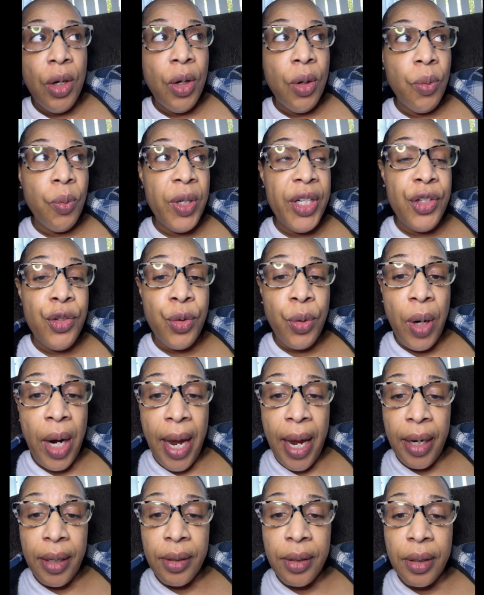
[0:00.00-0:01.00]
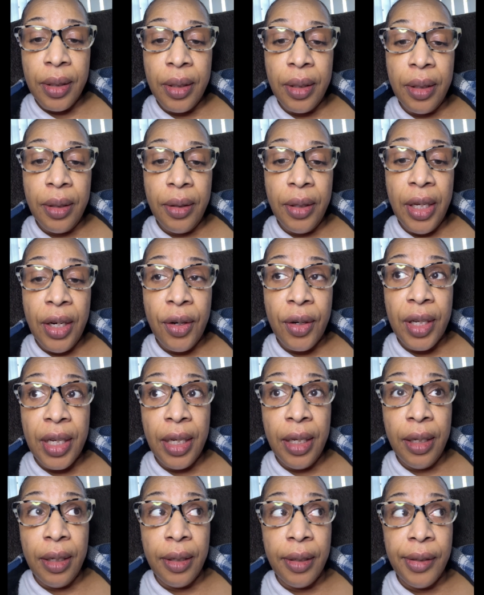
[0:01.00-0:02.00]
retract their
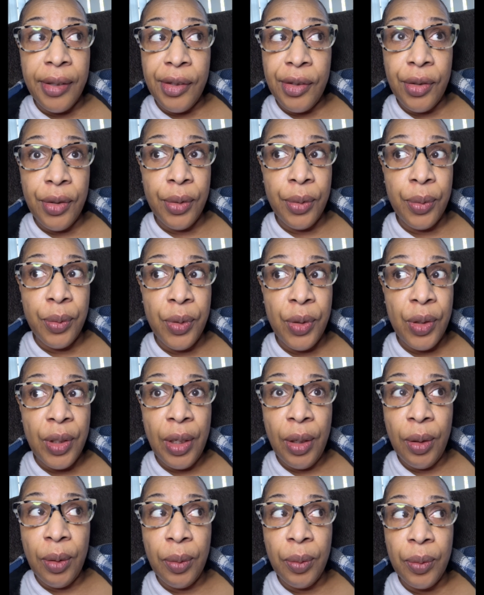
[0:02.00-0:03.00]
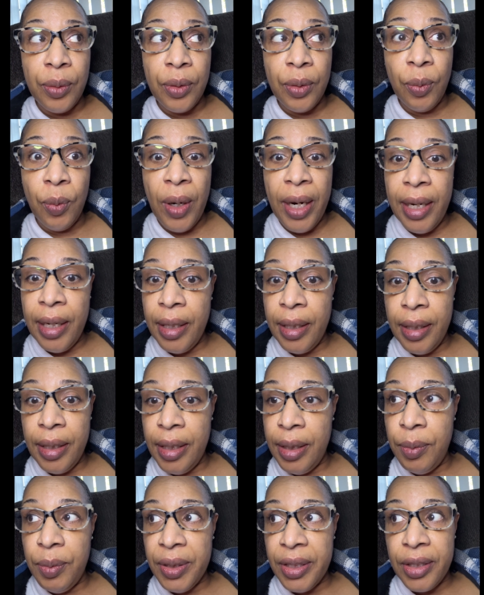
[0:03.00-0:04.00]
key. The way
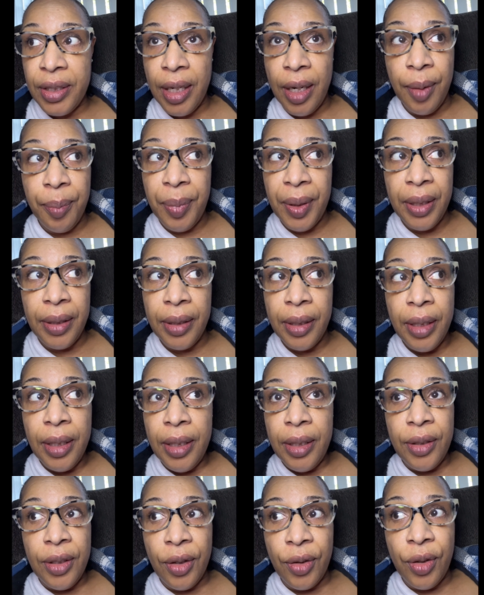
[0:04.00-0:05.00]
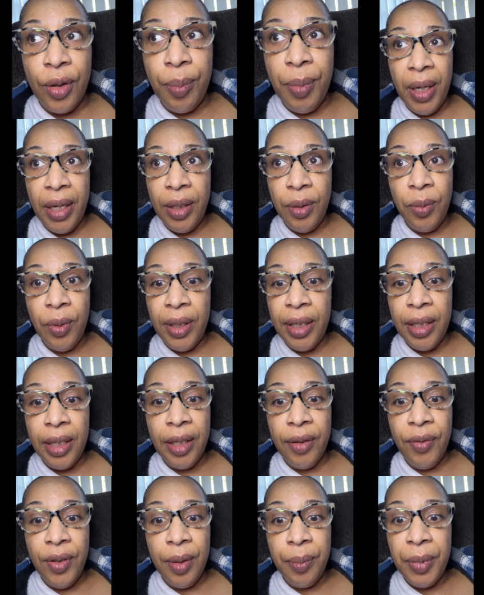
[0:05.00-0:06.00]
he was stomping, don't nobody want to
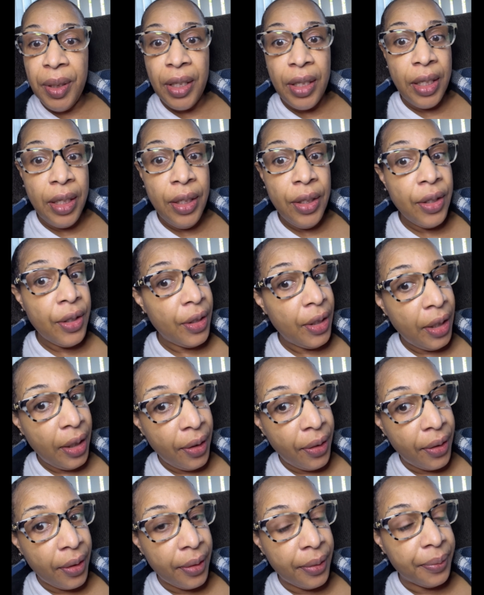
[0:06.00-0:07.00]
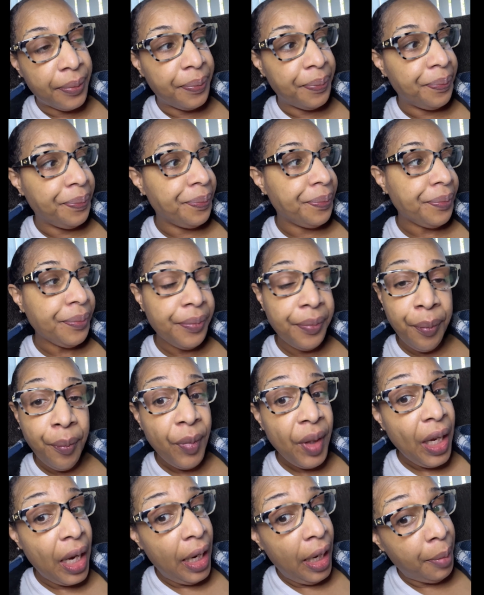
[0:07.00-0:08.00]
give him the key to nothing.
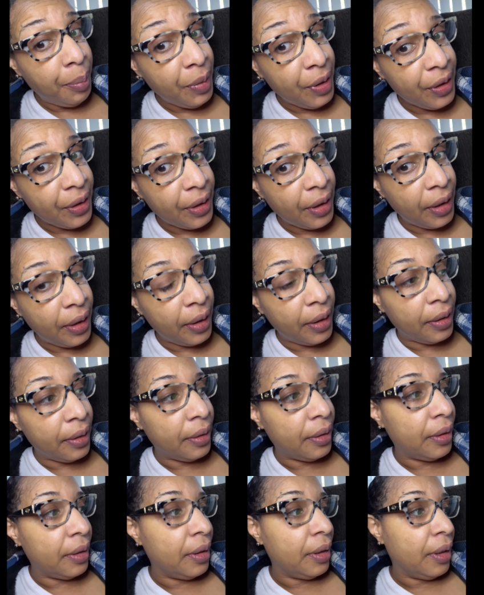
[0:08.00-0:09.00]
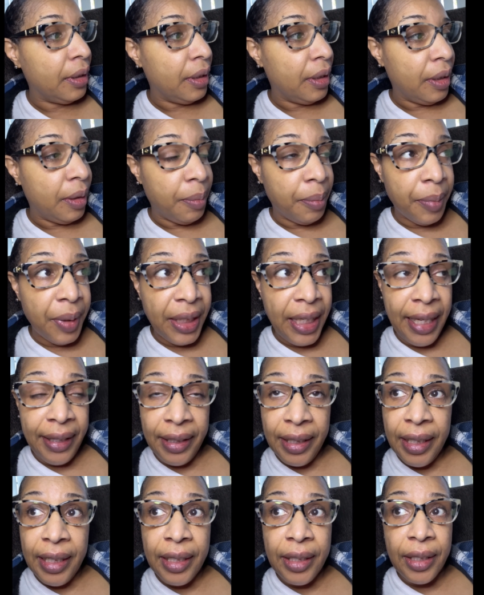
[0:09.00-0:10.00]
I'm just saying. But at
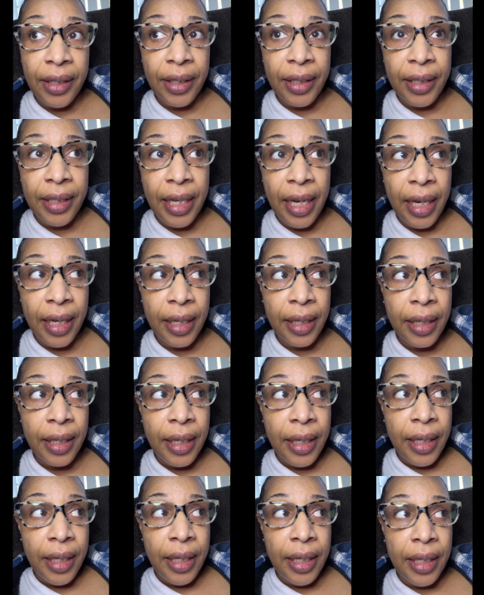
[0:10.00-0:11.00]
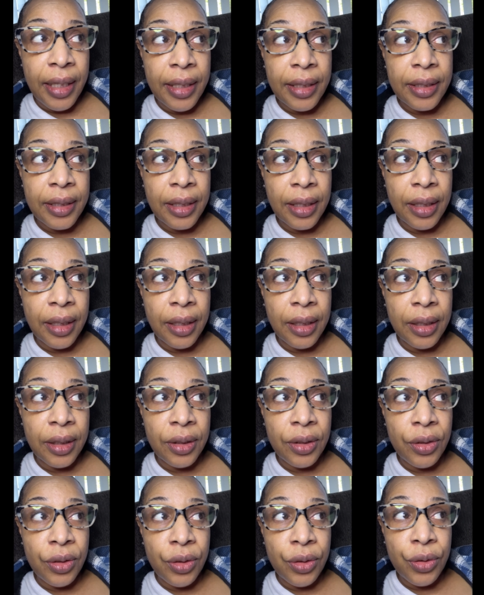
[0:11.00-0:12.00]
the end of the day, it's a
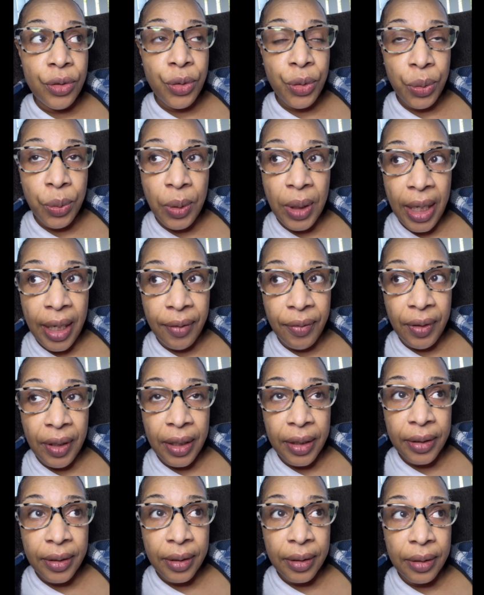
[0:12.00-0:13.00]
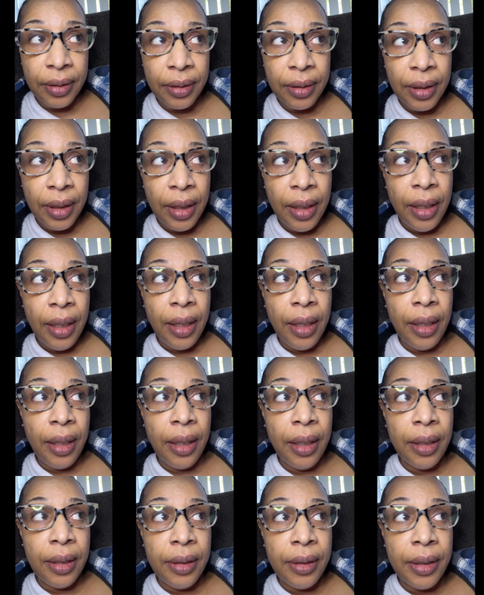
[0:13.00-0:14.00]
true life lesson.
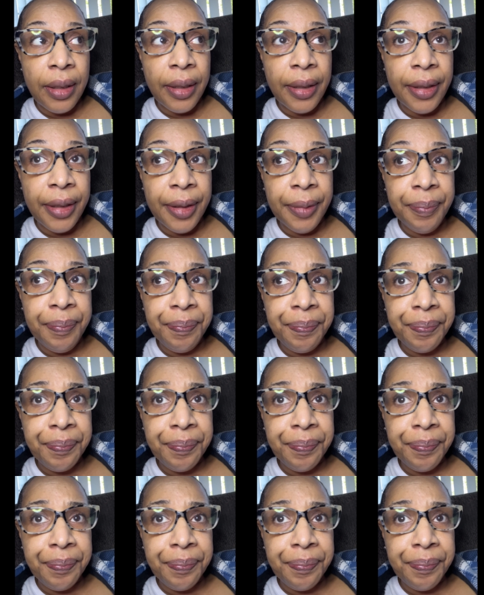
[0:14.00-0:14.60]
And